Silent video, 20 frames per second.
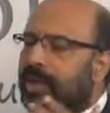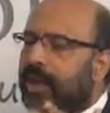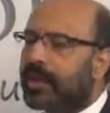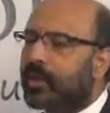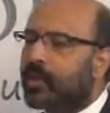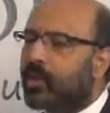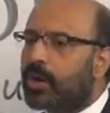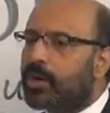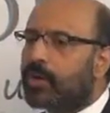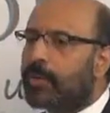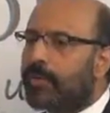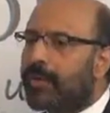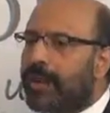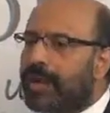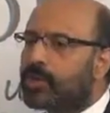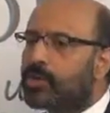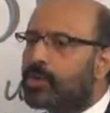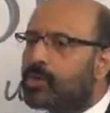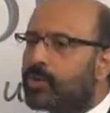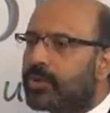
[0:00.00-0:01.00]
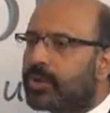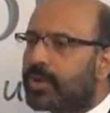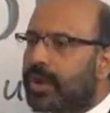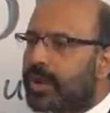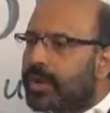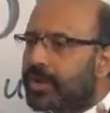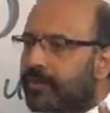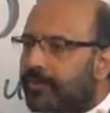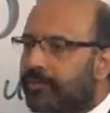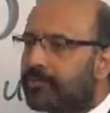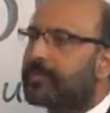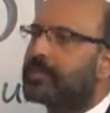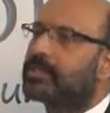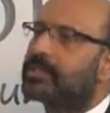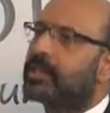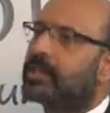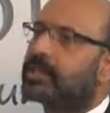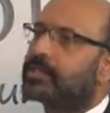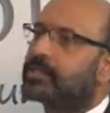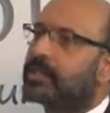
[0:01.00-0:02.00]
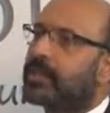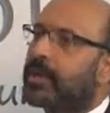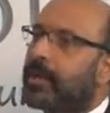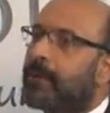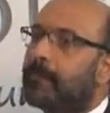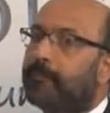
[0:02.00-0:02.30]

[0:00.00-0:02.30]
not meant to create differences.